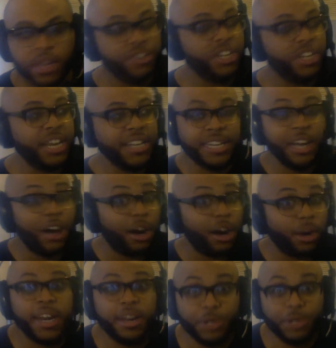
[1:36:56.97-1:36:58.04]
JC
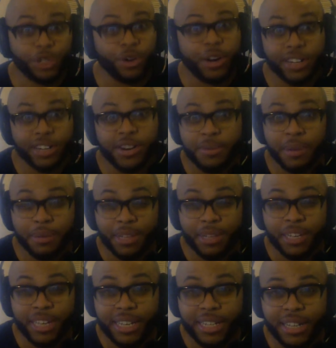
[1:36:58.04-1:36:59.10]
already was trying to turn people
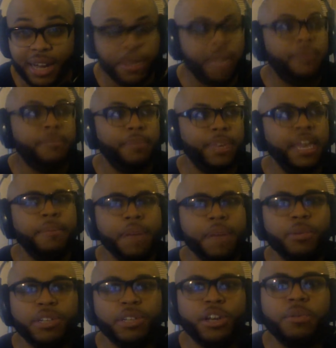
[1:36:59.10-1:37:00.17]
against,
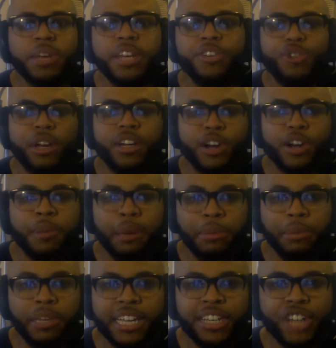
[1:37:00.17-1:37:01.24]
Bailey was already trying to turn people
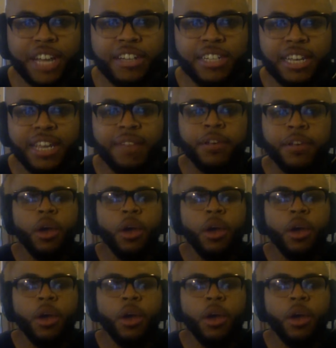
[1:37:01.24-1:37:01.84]
against JC.